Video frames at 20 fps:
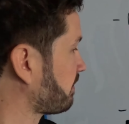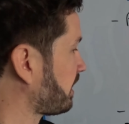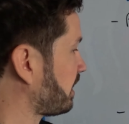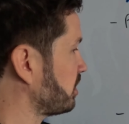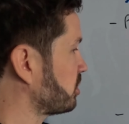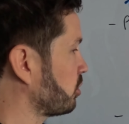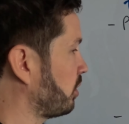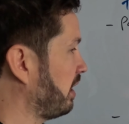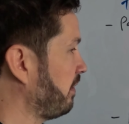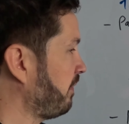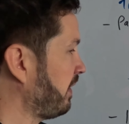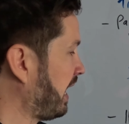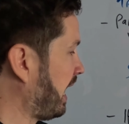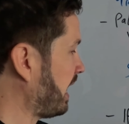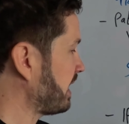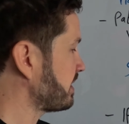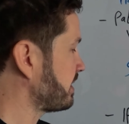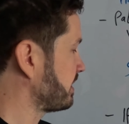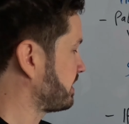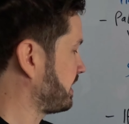So if it
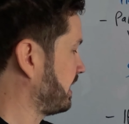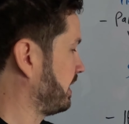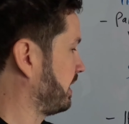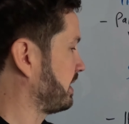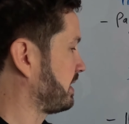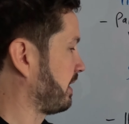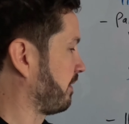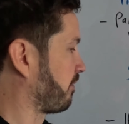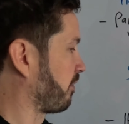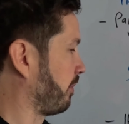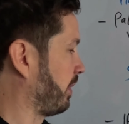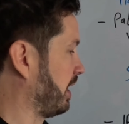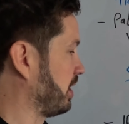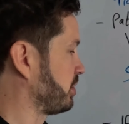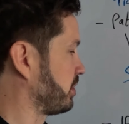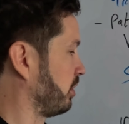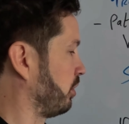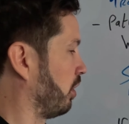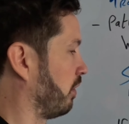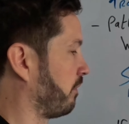hasn't seen this
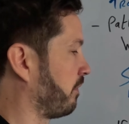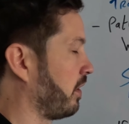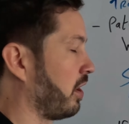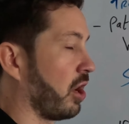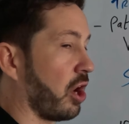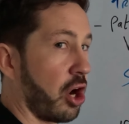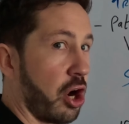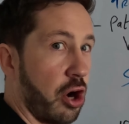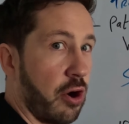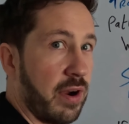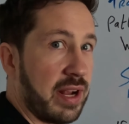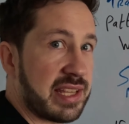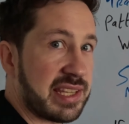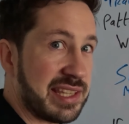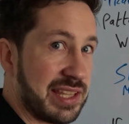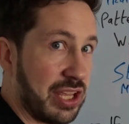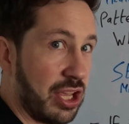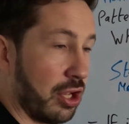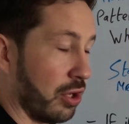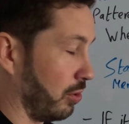information enough, or
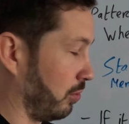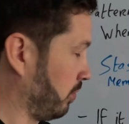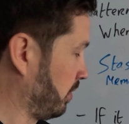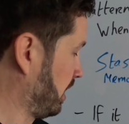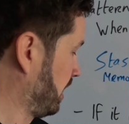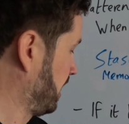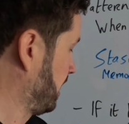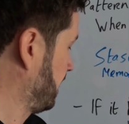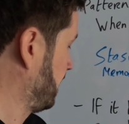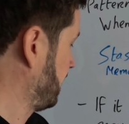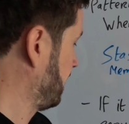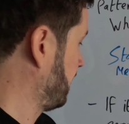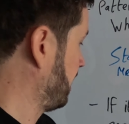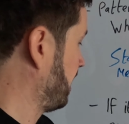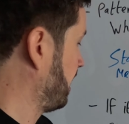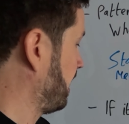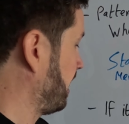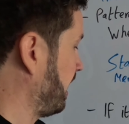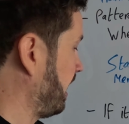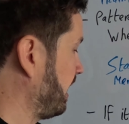it's new,
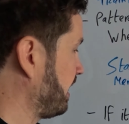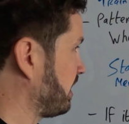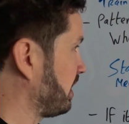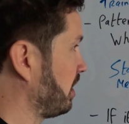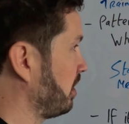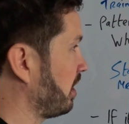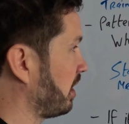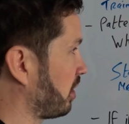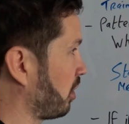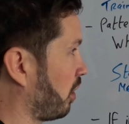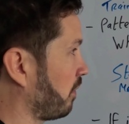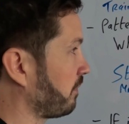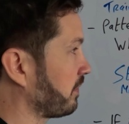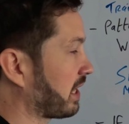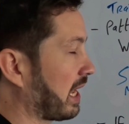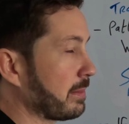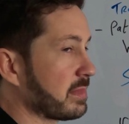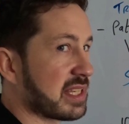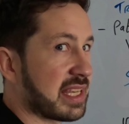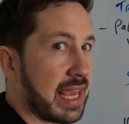it
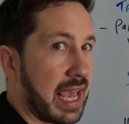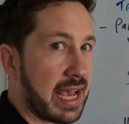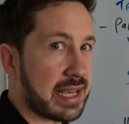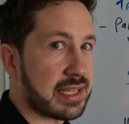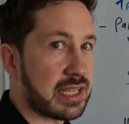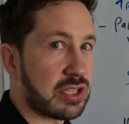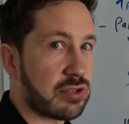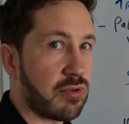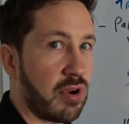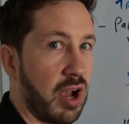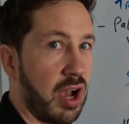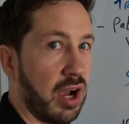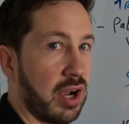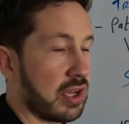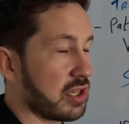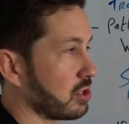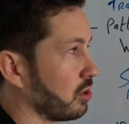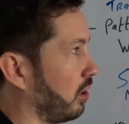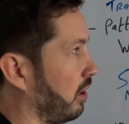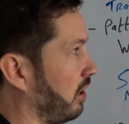oftentimes guesses
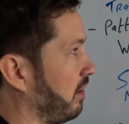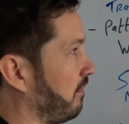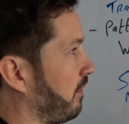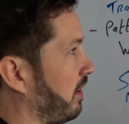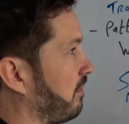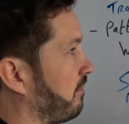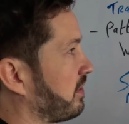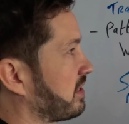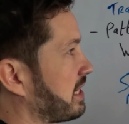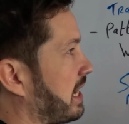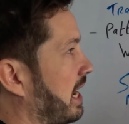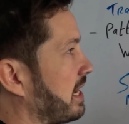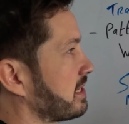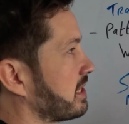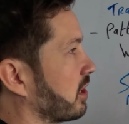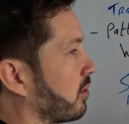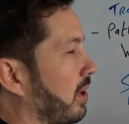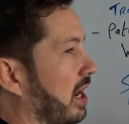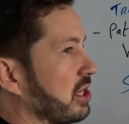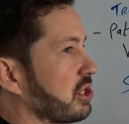wrong. So if it's asked
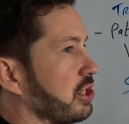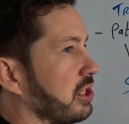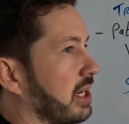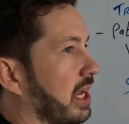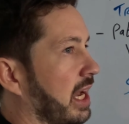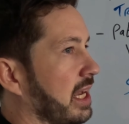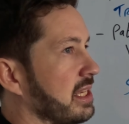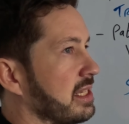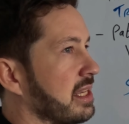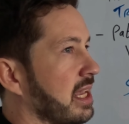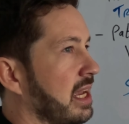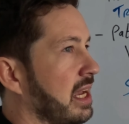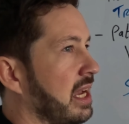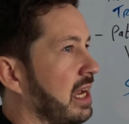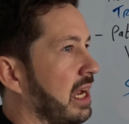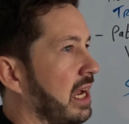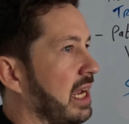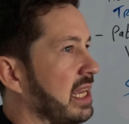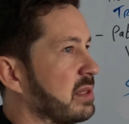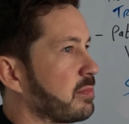a question that
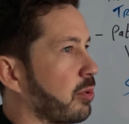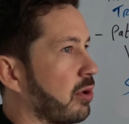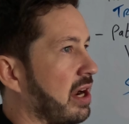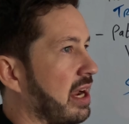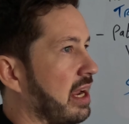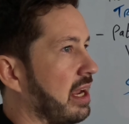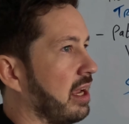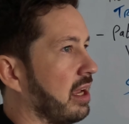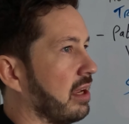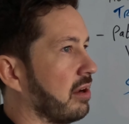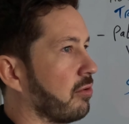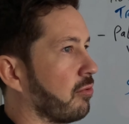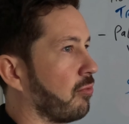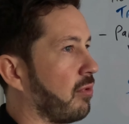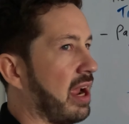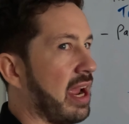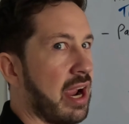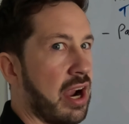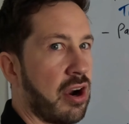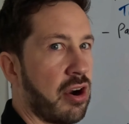is pretty
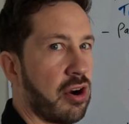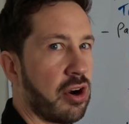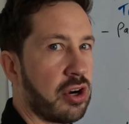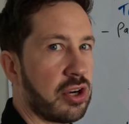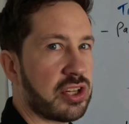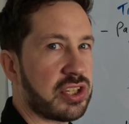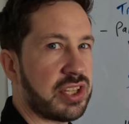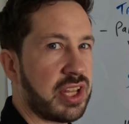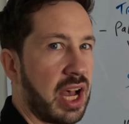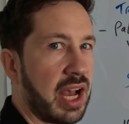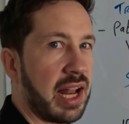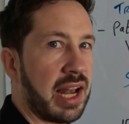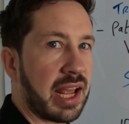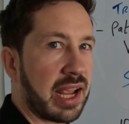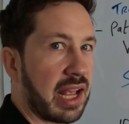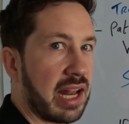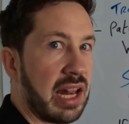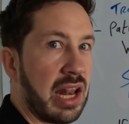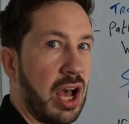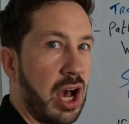rare, or there's not
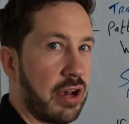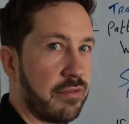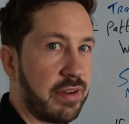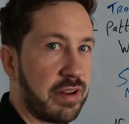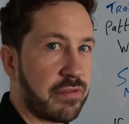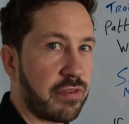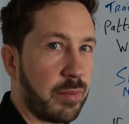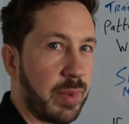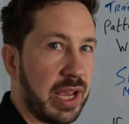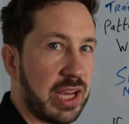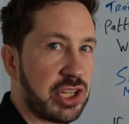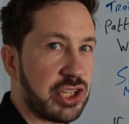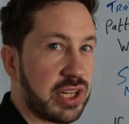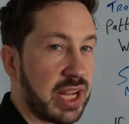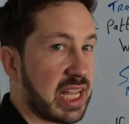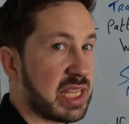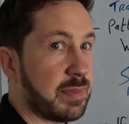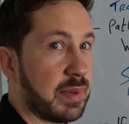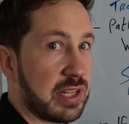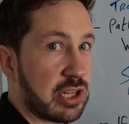like a lot of information
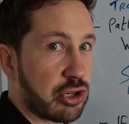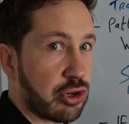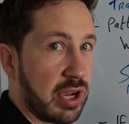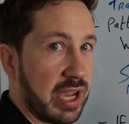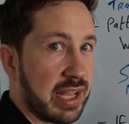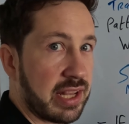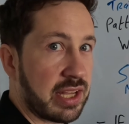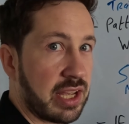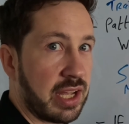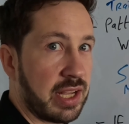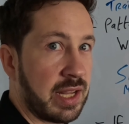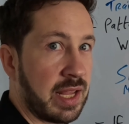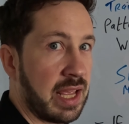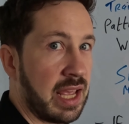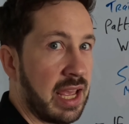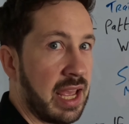that's been trained on,